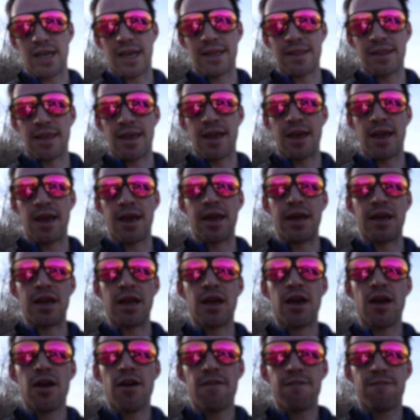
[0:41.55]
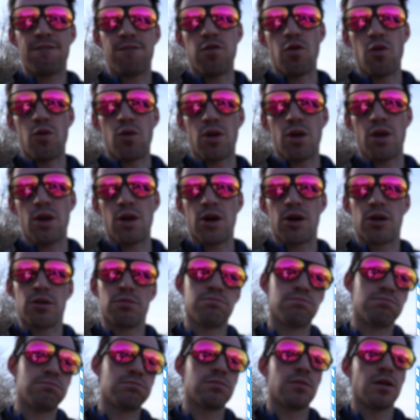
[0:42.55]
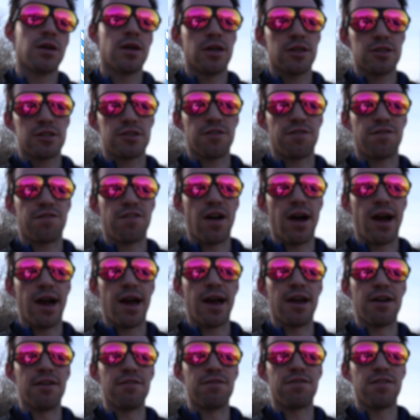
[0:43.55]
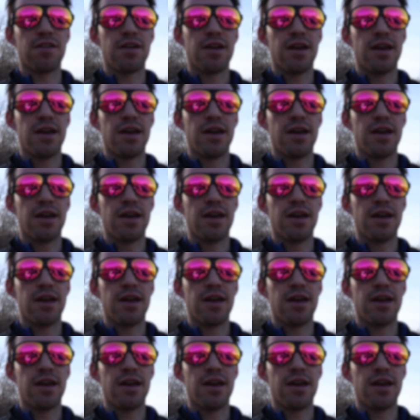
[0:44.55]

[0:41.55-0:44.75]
and then 4 to 5